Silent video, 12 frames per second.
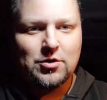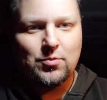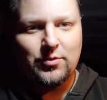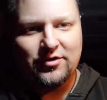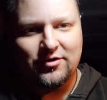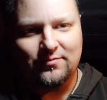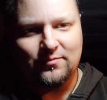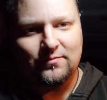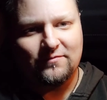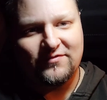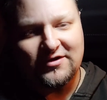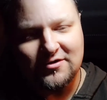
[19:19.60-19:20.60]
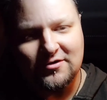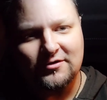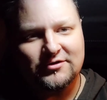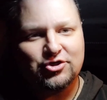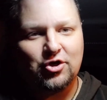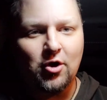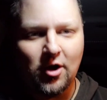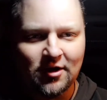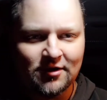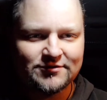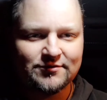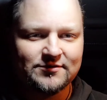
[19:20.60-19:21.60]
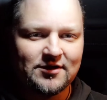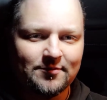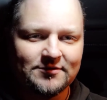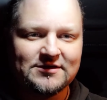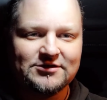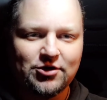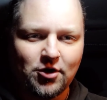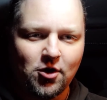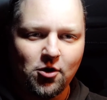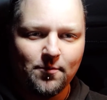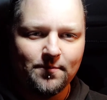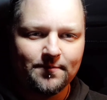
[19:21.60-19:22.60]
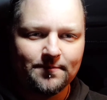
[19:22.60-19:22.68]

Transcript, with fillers: when your vehicle is your also doubles as your home